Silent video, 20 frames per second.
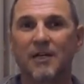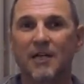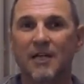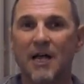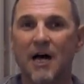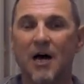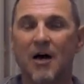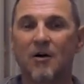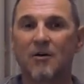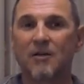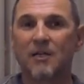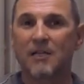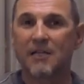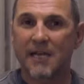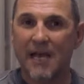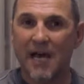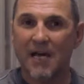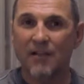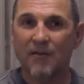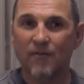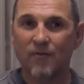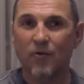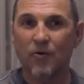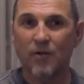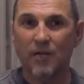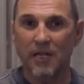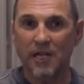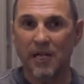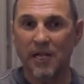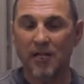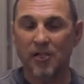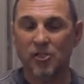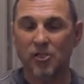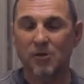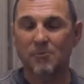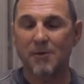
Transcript: Now, in California English,